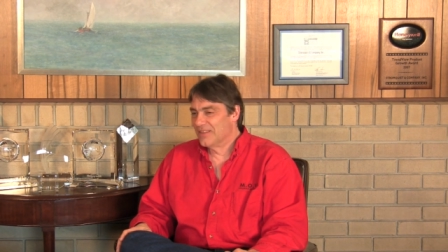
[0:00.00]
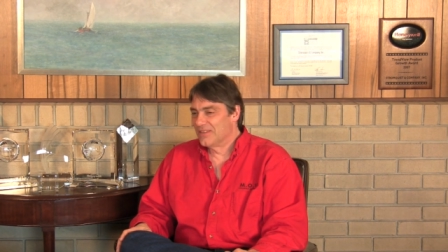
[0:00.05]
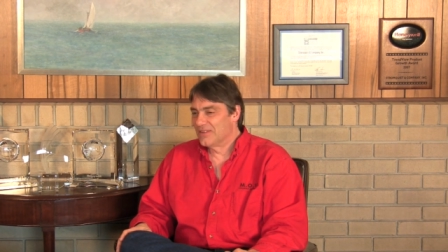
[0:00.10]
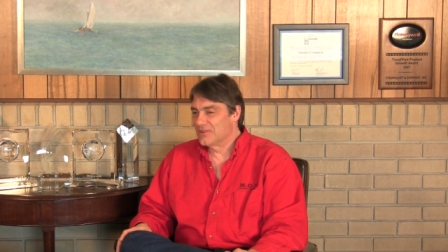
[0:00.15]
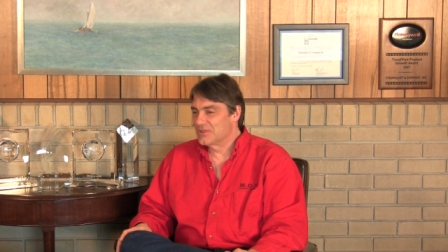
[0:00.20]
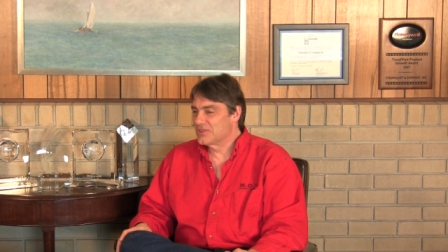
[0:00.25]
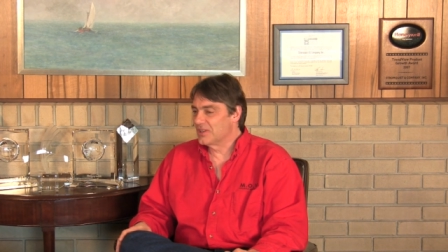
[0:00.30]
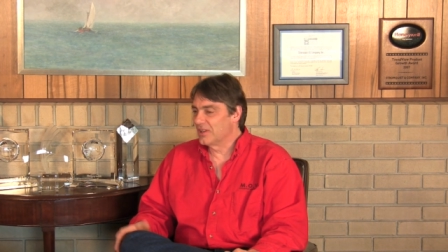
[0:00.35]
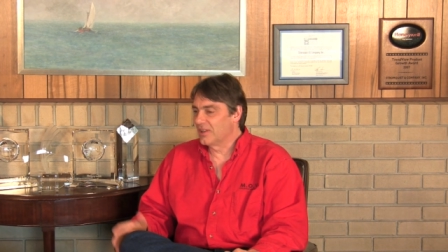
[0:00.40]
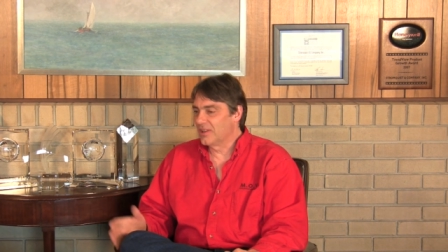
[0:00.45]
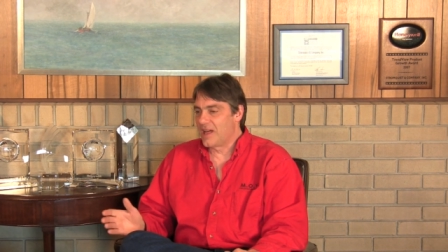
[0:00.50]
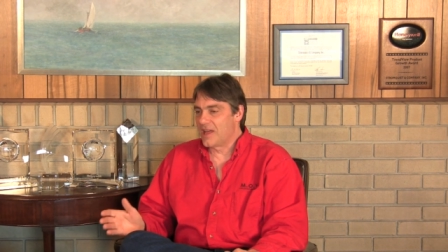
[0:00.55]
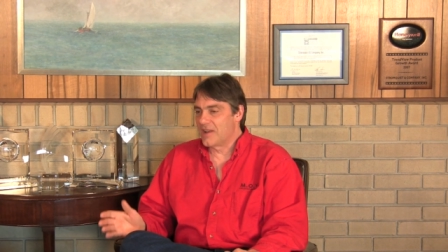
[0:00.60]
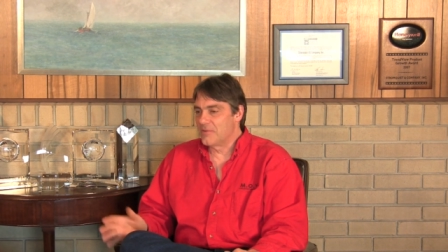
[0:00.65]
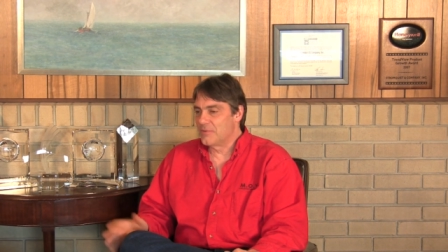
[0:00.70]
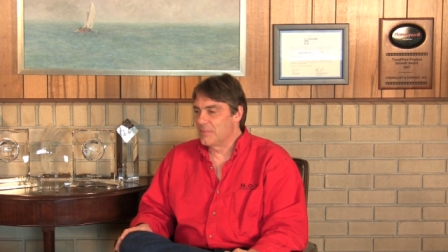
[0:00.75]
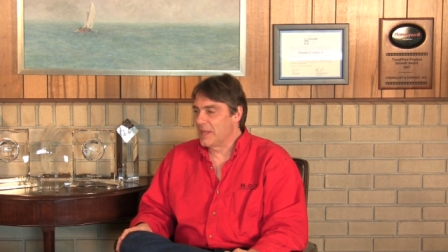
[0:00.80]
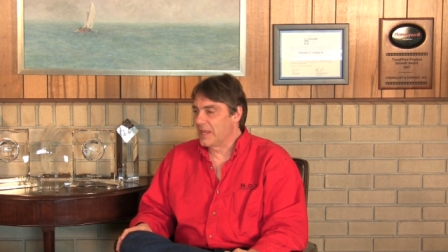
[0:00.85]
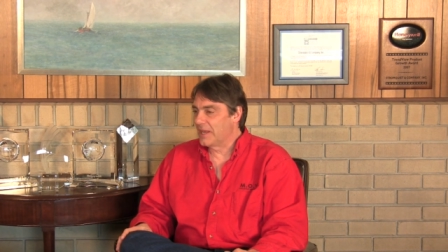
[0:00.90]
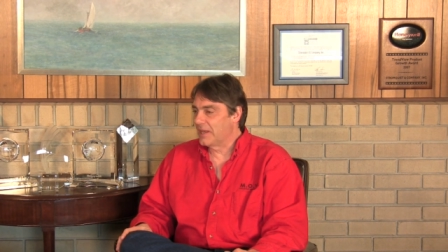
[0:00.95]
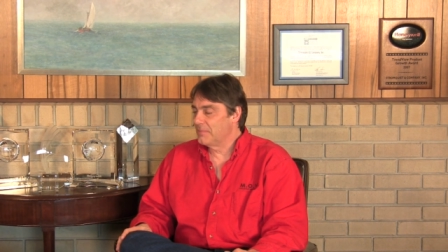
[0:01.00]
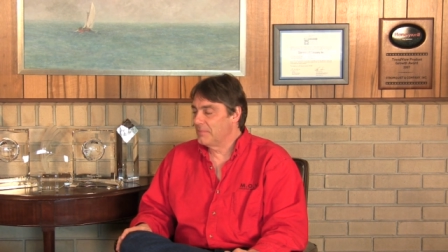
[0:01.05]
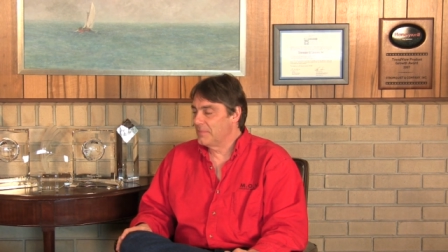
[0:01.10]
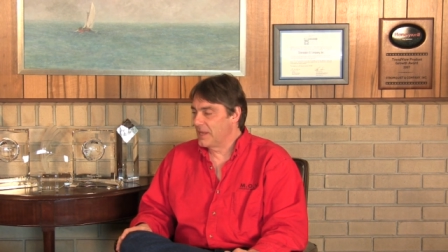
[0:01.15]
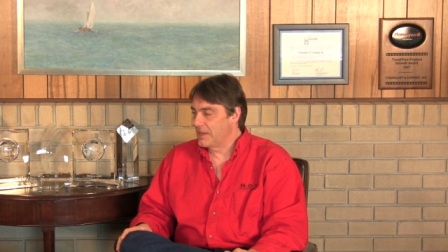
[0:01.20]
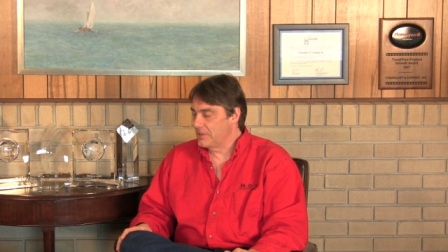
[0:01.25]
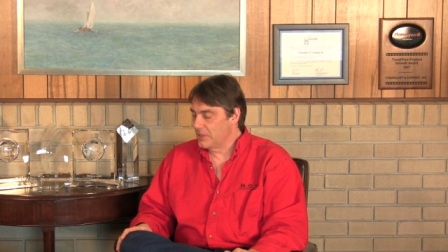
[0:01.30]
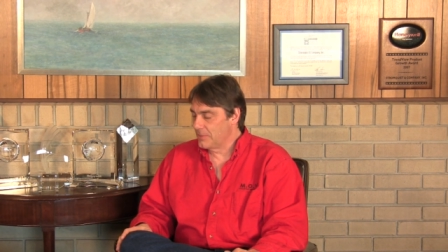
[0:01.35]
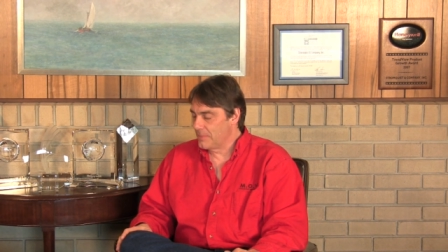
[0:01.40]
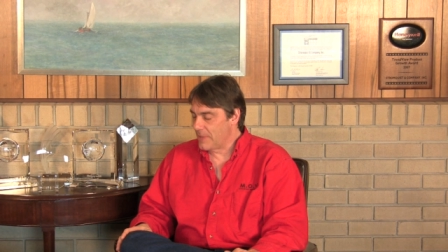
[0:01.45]
There's still a lot of
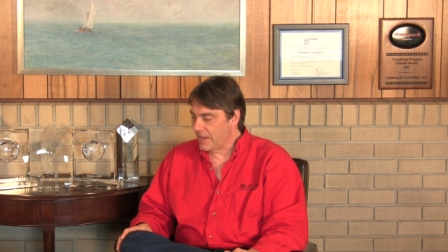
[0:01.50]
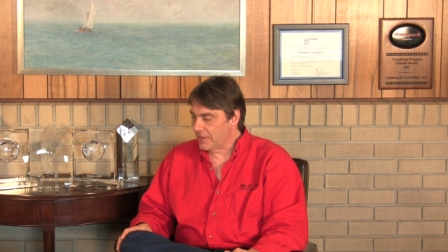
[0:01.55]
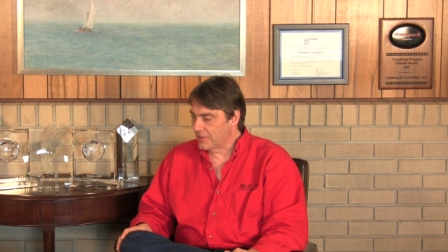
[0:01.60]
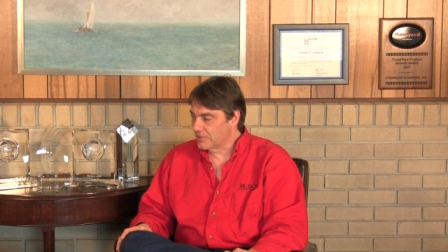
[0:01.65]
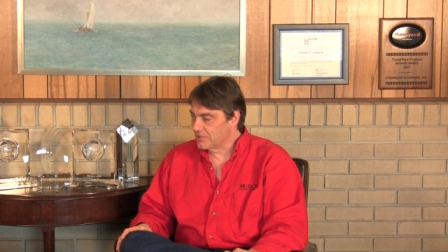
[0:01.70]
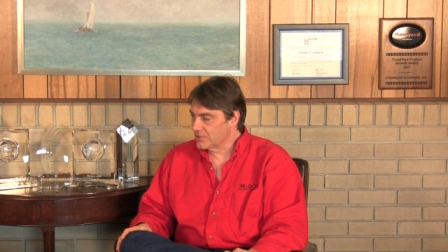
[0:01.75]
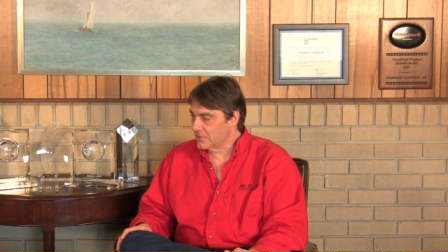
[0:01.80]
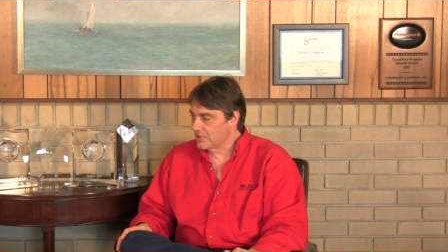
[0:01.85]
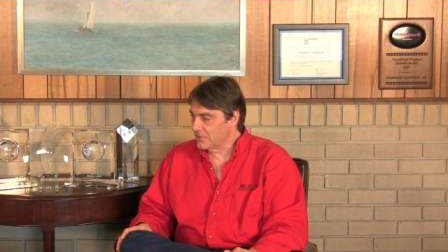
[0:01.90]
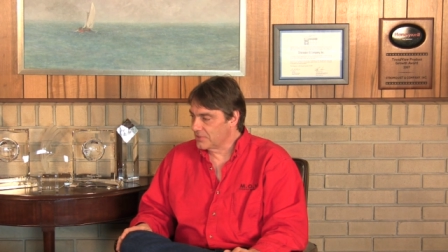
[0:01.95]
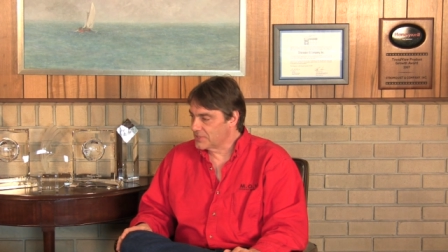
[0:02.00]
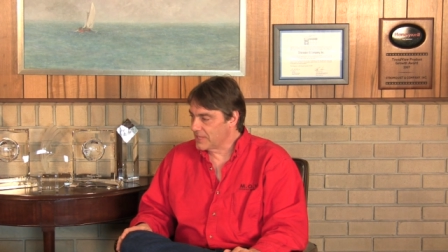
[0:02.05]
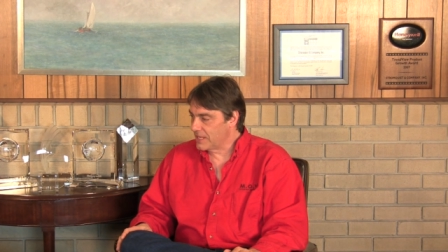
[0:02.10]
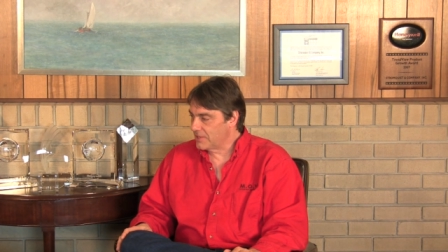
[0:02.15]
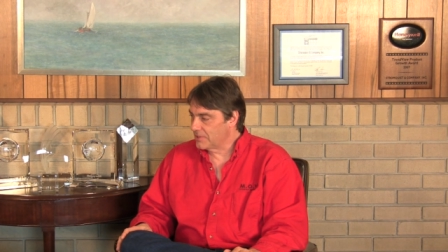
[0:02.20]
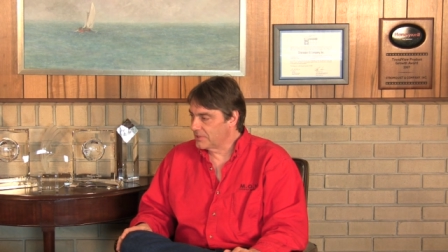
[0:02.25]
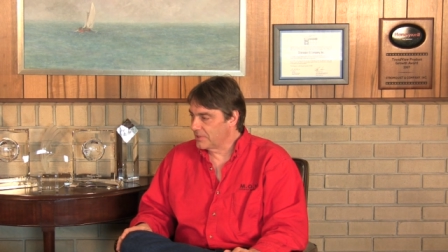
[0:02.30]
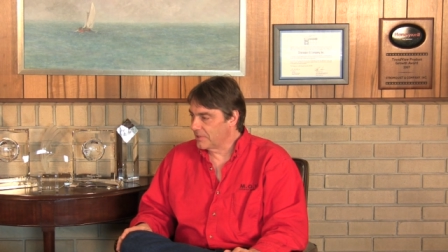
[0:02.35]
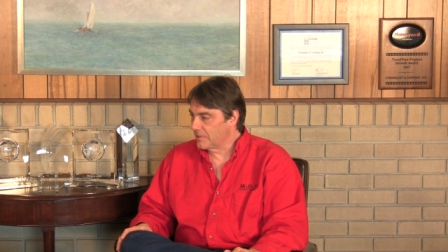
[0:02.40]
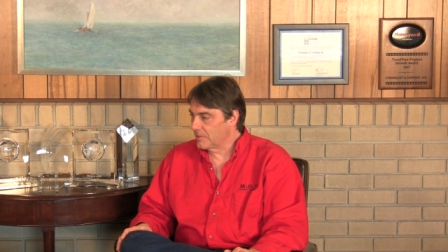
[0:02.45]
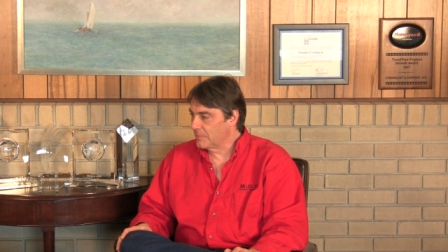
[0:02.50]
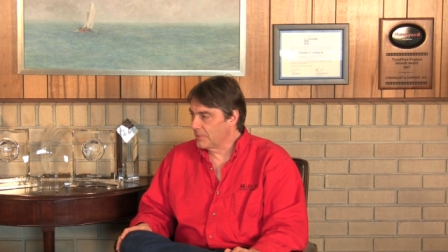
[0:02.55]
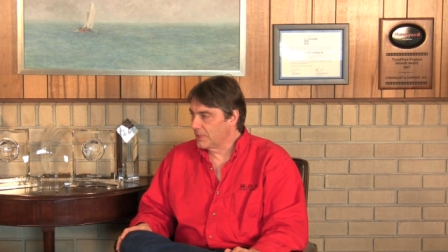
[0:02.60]
pneumatic controls out there,